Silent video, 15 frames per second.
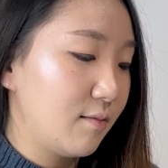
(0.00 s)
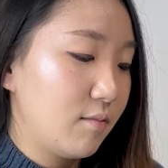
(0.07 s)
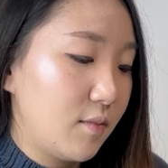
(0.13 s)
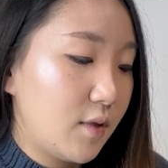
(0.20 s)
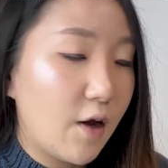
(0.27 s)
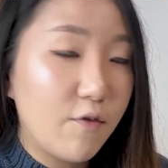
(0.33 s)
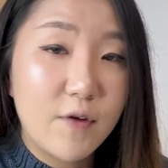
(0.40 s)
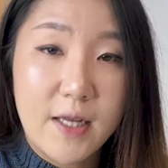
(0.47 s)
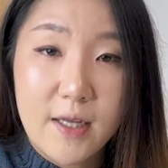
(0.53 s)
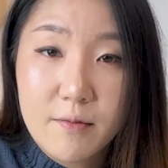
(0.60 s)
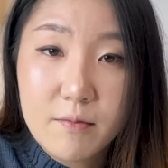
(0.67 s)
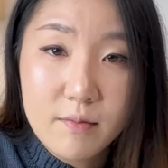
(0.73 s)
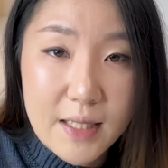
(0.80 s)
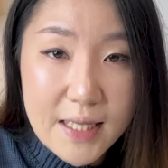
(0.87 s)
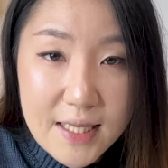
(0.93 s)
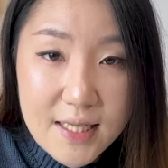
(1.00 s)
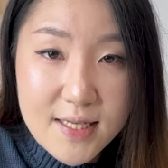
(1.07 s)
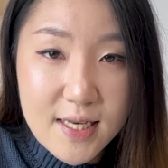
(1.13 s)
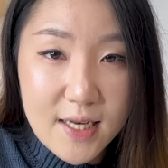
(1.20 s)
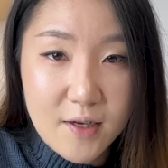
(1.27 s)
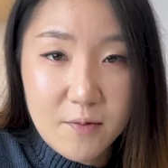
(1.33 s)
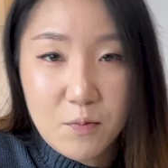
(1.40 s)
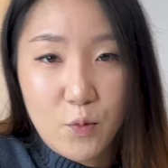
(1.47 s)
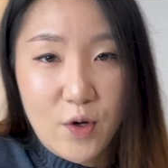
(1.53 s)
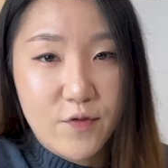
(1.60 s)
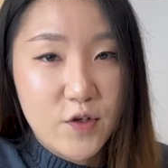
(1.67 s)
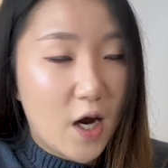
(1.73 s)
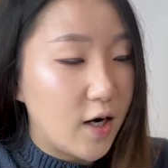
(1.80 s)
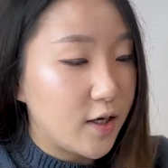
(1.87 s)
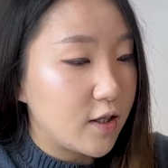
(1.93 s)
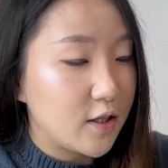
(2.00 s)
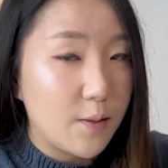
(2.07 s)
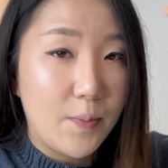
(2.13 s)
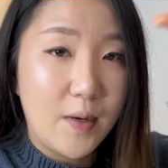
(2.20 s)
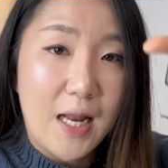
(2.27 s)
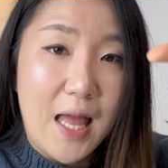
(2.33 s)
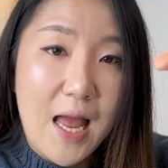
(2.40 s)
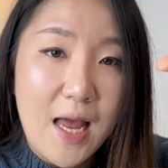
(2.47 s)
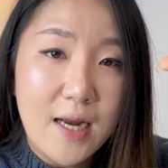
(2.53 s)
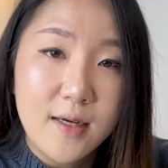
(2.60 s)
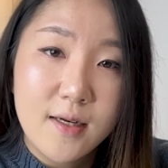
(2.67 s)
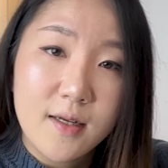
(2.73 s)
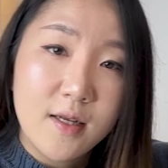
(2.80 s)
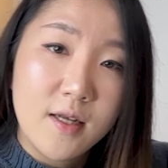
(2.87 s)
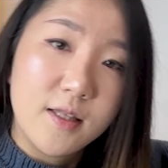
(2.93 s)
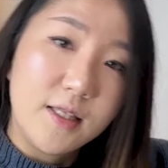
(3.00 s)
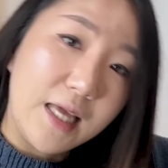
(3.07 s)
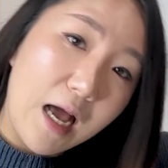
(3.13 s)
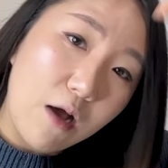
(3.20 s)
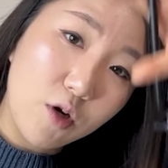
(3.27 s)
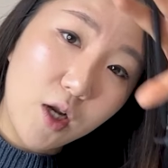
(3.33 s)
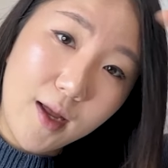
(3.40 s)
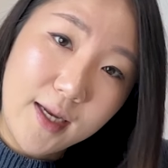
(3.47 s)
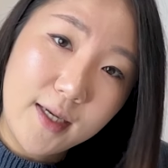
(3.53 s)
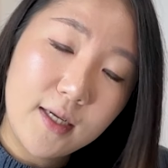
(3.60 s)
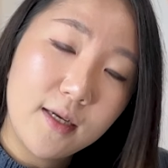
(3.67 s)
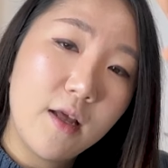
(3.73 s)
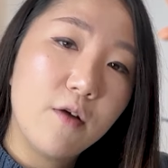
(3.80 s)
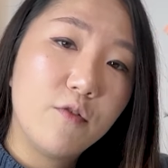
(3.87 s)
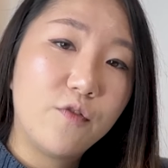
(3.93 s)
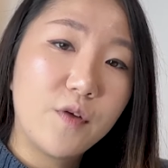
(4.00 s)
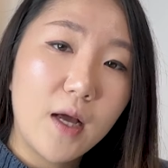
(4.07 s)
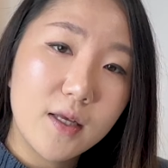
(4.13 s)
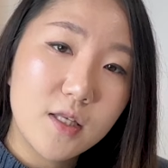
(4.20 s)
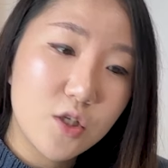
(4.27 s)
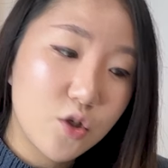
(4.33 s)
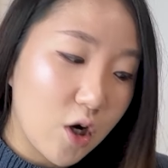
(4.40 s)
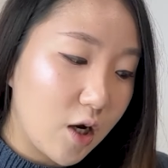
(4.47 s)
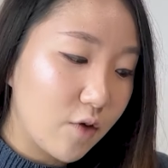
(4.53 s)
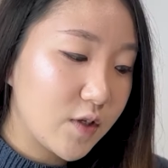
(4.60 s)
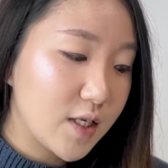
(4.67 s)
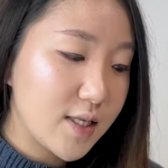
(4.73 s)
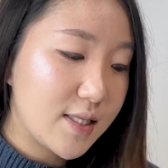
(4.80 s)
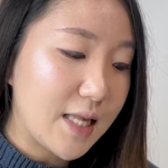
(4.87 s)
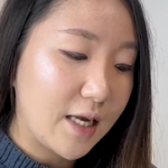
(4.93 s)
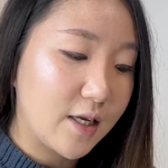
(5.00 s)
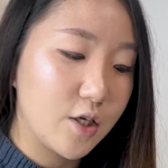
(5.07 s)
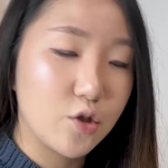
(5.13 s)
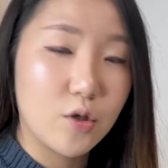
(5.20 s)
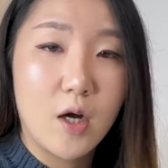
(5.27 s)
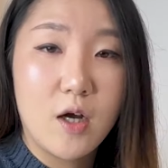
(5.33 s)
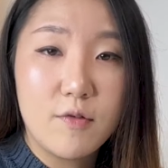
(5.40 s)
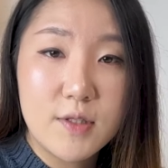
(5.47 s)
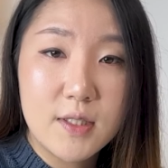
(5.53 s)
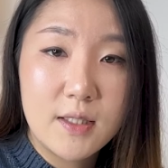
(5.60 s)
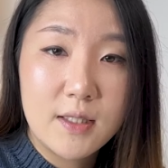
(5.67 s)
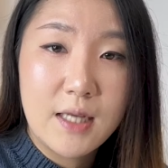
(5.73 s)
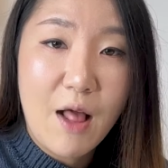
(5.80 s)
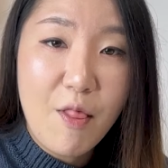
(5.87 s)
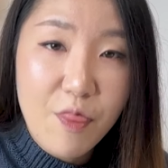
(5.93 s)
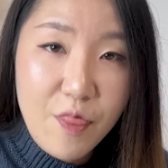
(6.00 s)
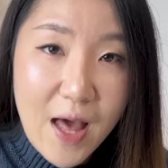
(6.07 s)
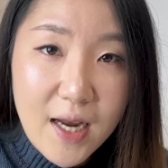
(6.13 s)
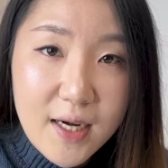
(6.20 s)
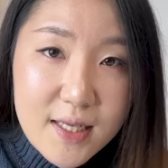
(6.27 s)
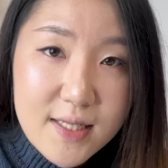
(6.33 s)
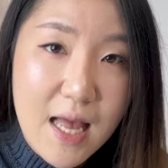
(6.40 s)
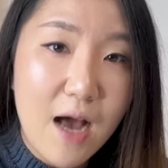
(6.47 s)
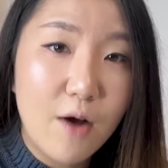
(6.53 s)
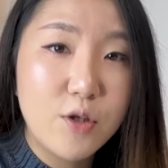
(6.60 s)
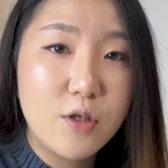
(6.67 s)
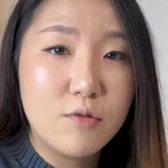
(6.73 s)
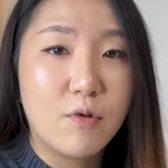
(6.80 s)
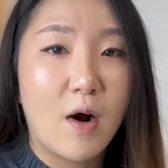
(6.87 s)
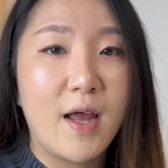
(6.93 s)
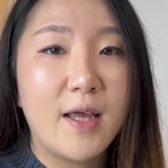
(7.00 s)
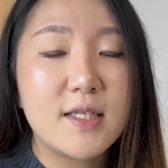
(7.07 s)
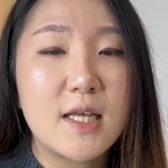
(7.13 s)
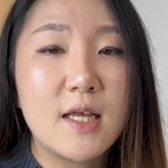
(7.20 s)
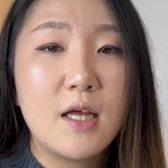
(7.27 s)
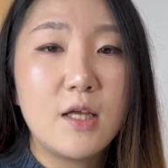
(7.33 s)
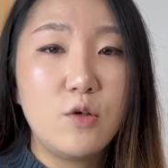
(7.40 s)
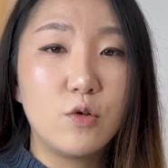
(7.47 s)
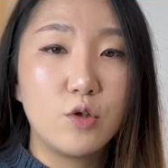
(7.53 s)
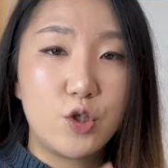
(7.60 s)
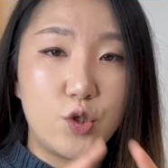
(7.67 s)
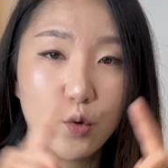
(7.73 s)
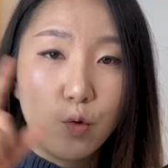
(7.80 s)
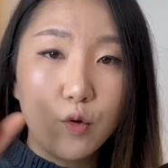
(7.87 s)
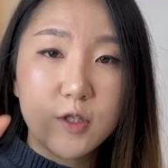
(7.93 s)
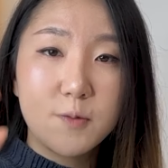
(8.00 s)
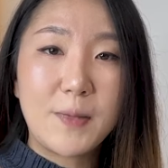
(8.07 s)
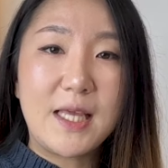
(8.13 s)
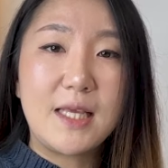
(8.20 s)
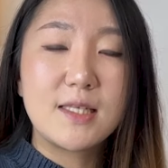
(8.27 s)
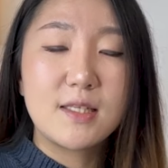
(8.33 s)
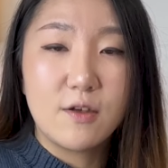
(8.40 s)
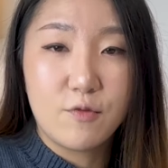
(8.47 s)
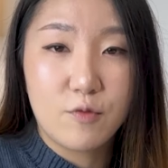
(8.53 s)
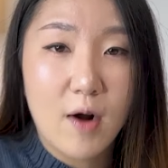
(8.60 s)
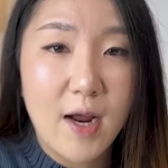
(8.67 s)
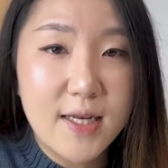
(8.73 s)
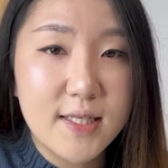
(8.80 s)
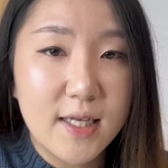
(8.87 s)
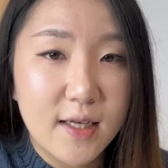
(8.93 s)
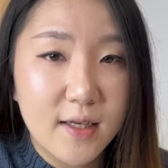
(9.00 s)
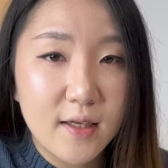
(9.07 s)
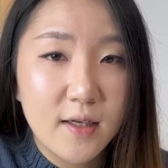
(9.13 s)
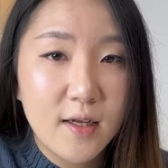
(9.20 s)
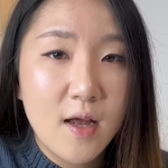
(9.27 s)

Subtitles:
Lovely, easy. We've done the plan, the outline, first draft, second draft. And that is how you write your short piece of writing.